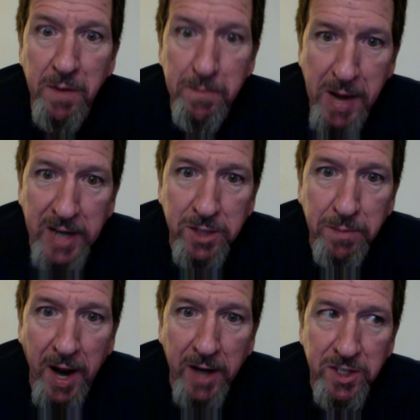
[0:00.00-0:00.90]
best
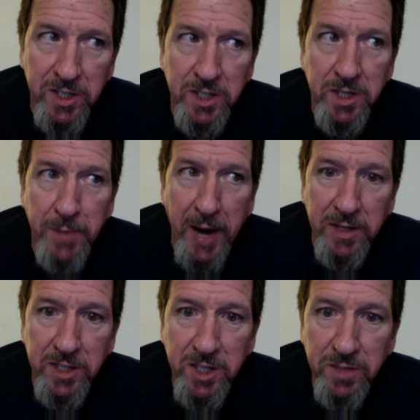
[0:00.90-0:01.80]

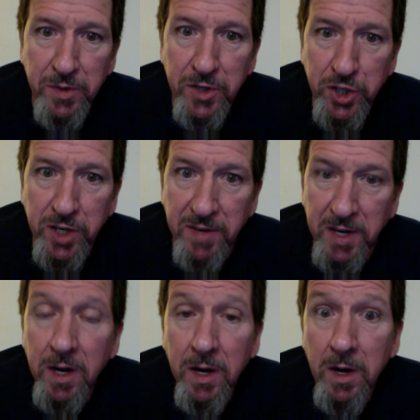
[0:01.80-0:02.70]
practices for achieving